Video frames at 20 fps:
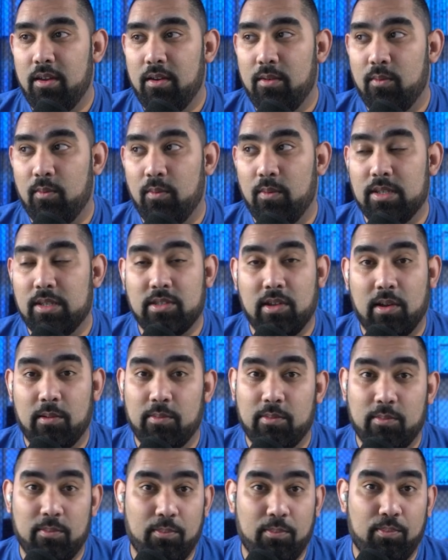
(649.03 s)
We start
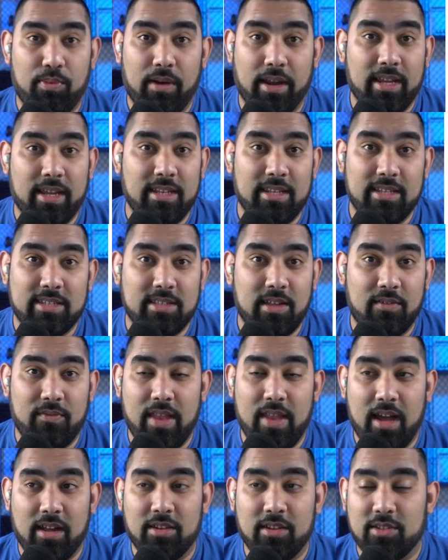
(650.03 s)
breaking this stuff
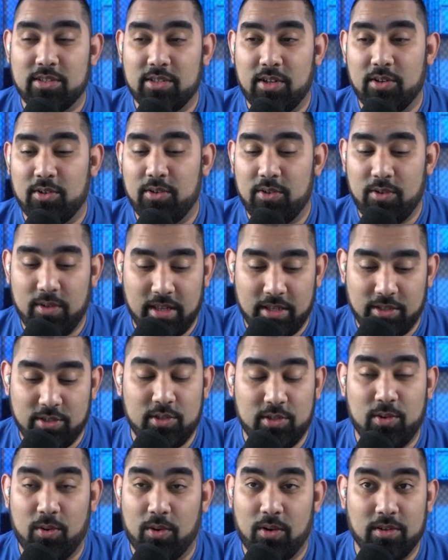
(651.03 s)
down and start doing like
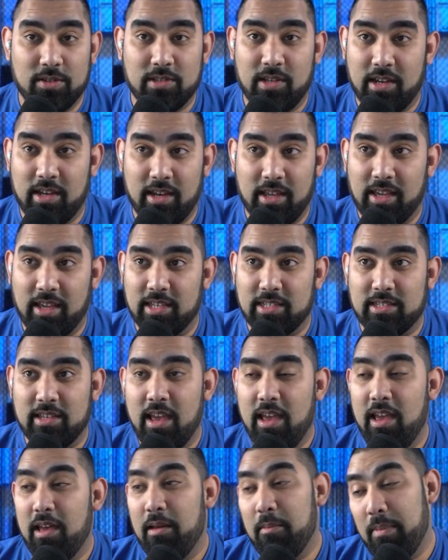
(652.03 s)
tutorials on it, I guess.
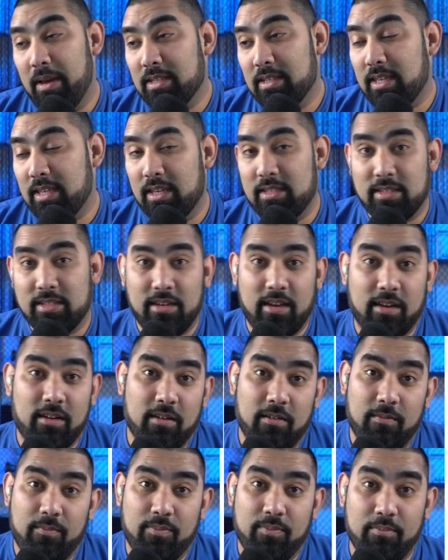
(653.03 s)
Best case
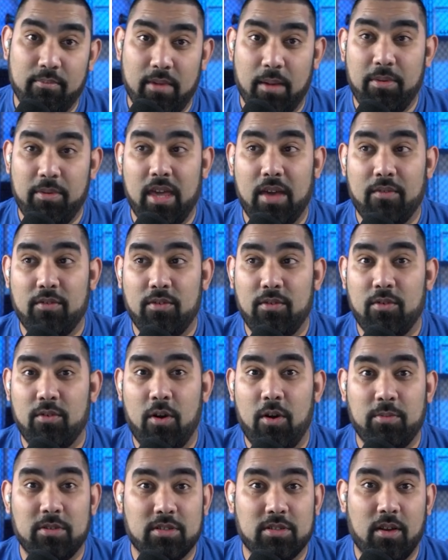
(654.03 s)
scenario, maybe you have a new
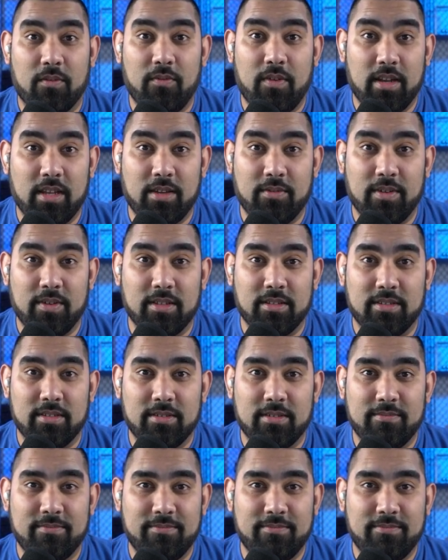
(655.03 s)
home to start finding events.